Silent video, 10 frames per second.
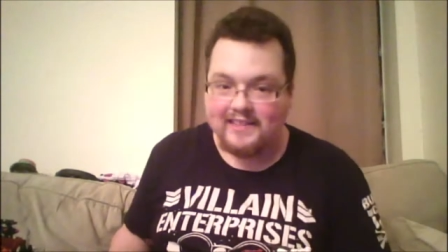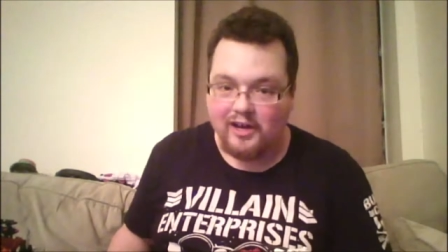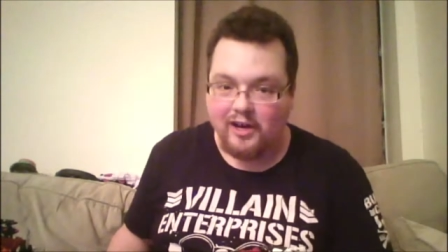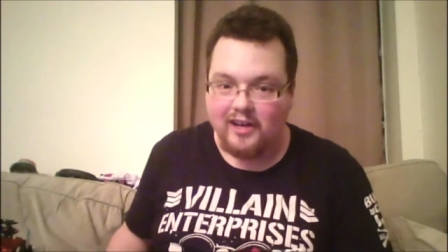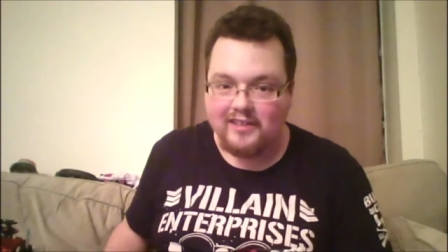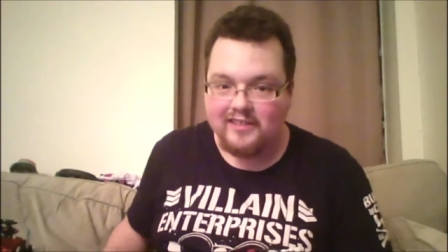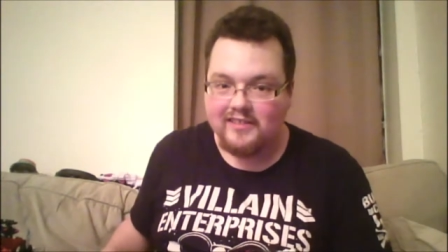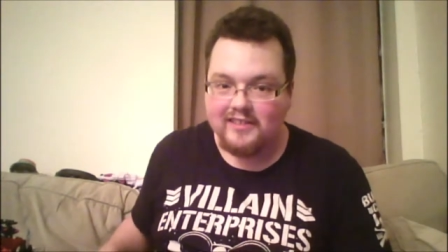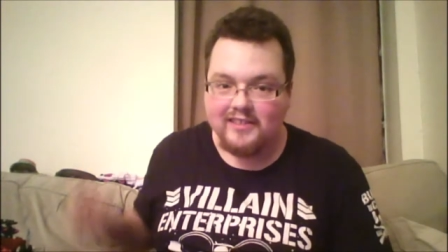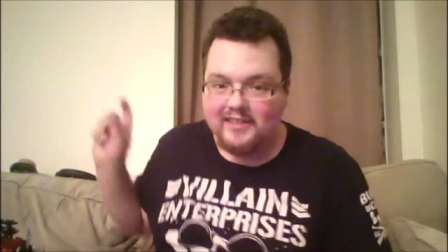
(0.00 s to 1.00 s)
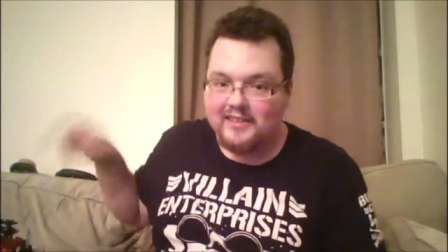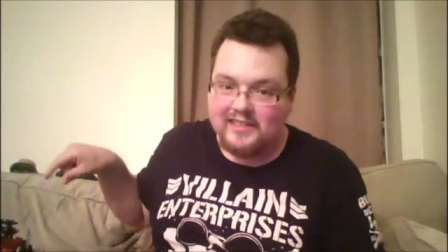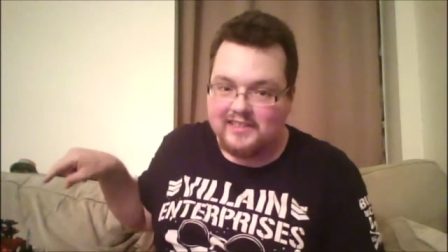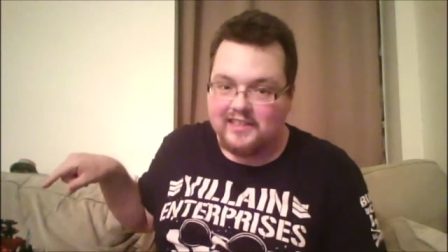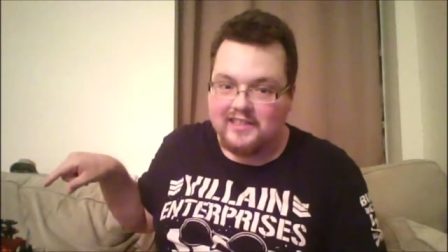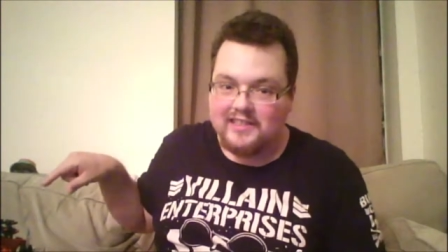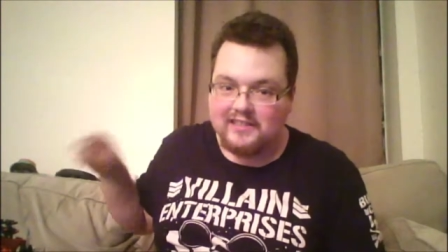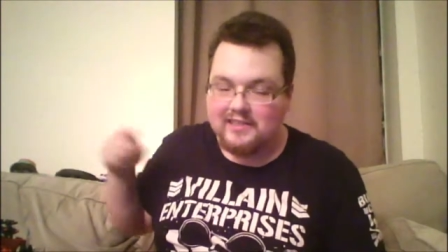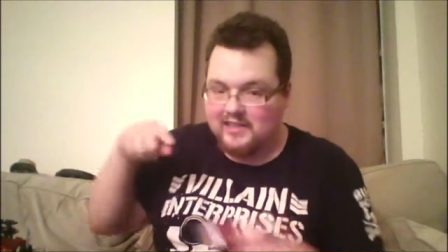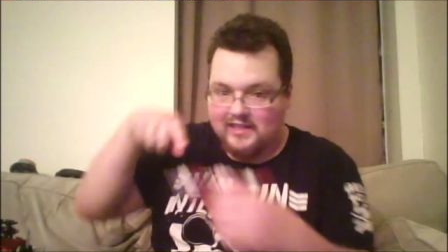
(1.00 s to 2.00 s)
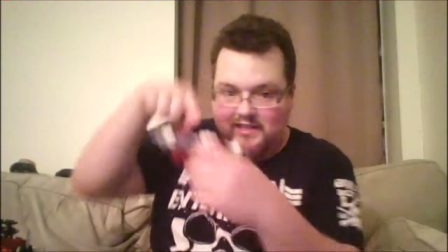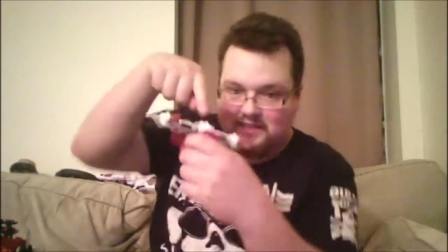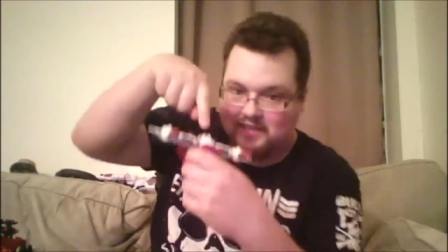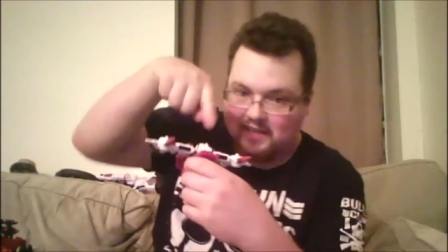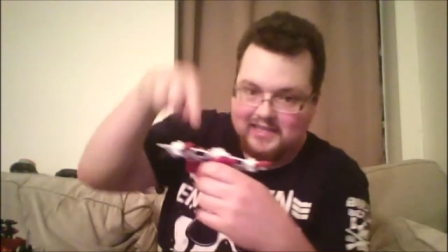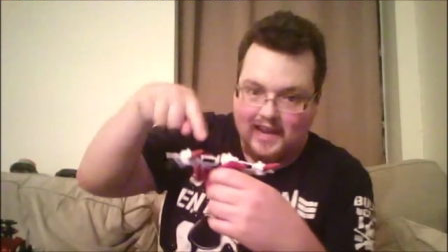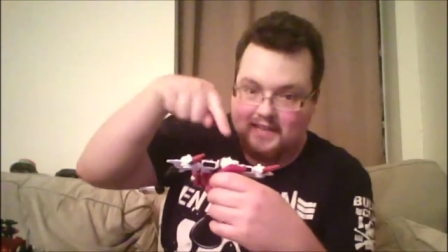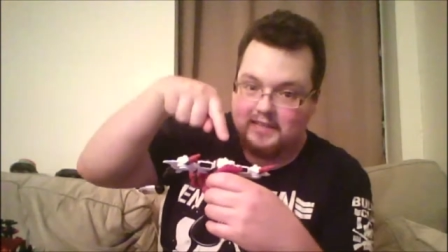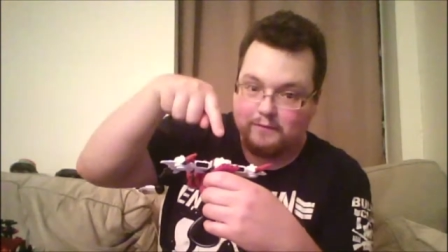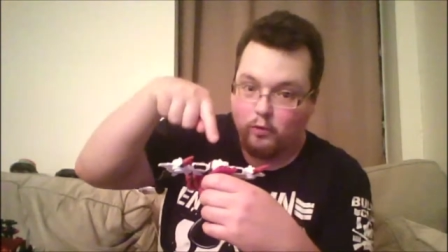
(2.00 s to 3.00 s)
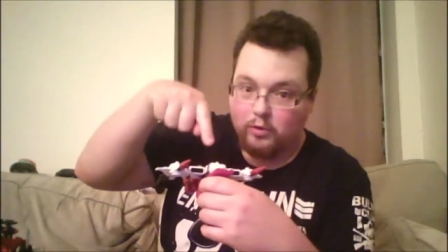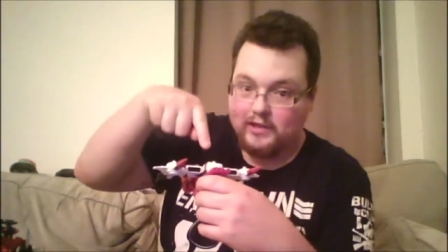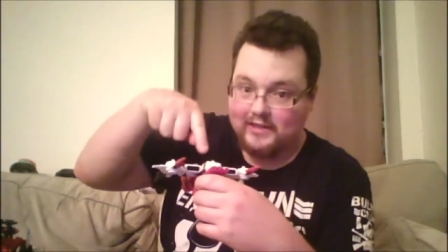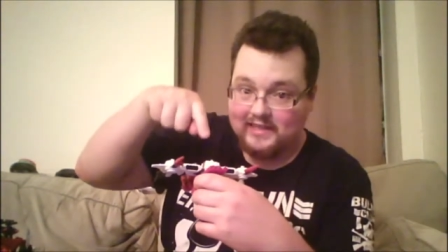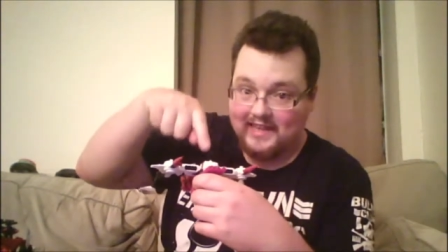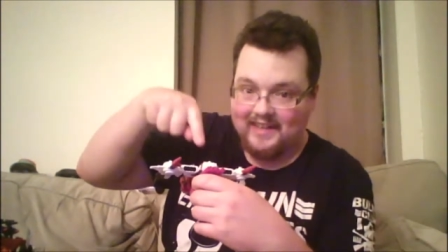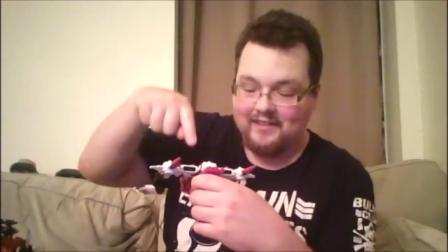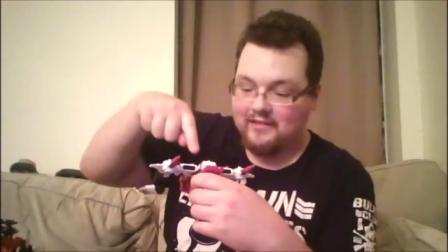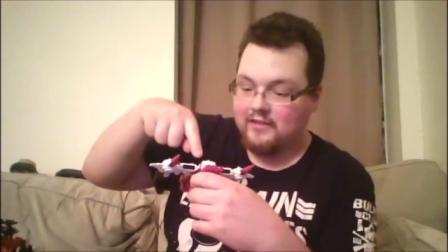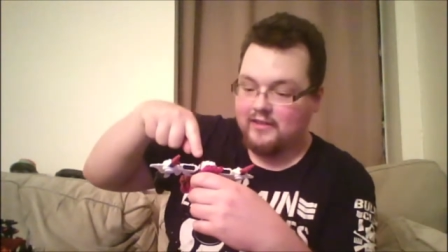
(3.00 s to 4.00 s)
Cog, because at least this guy's head is fold is hidden